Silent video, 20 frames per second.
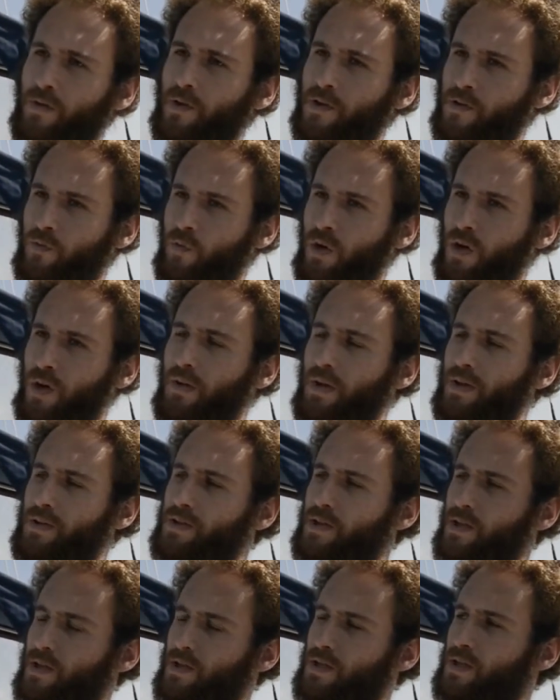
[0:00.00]
There's one
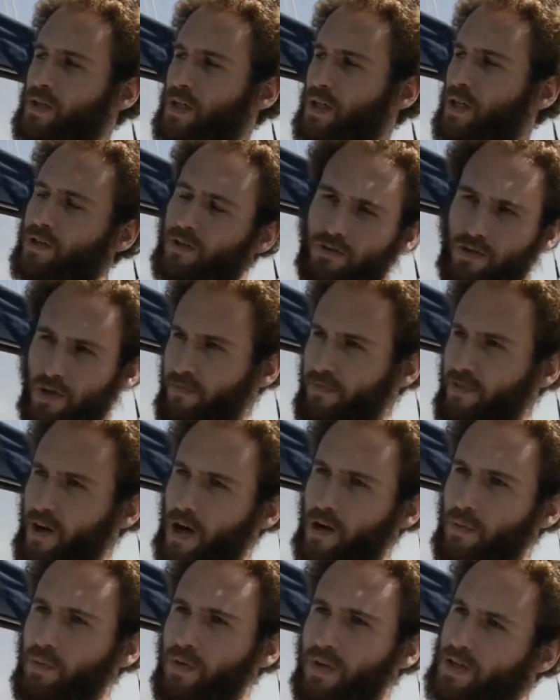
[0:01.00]
that's just a drip
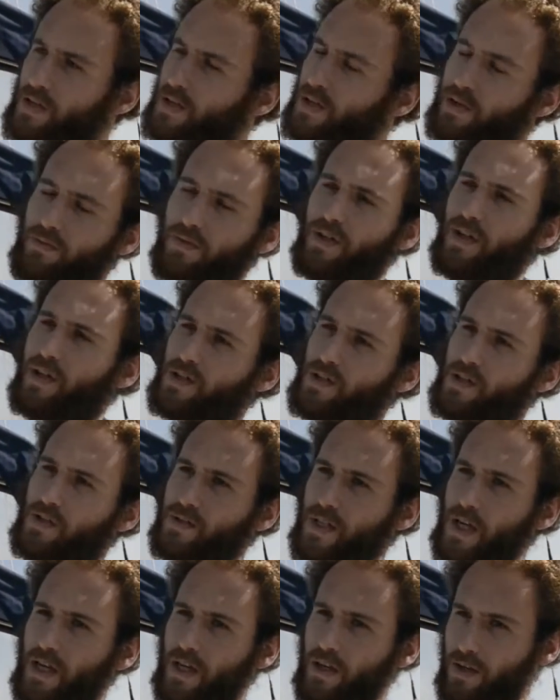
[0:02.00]
fireplace, and that really doesn't
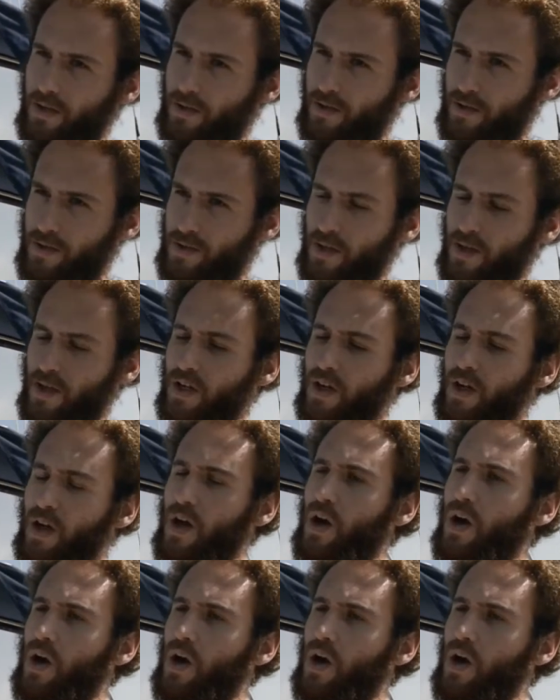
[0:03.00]
use any electricity.